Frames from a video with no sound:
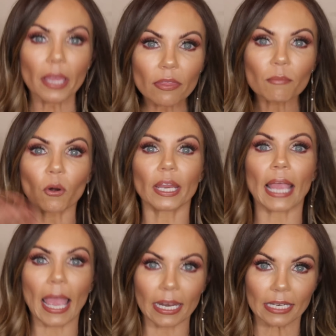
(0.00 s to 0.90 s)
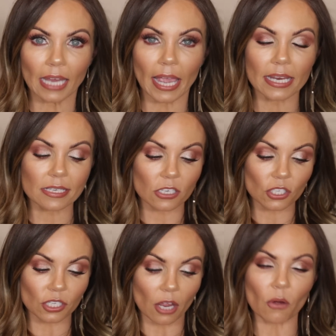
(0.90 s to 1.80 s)
in the morning and at night.
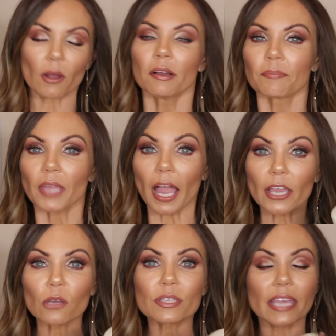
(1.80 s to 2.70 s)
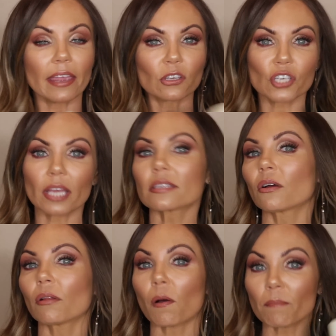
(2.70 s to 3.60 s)
So I use a
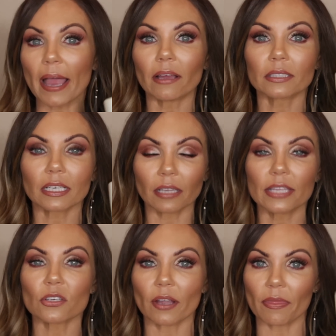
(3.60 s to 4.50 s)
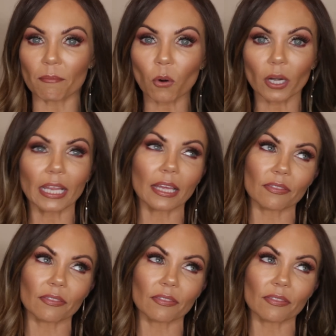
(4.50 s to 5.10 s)
gentle, mild cleanser in the morning.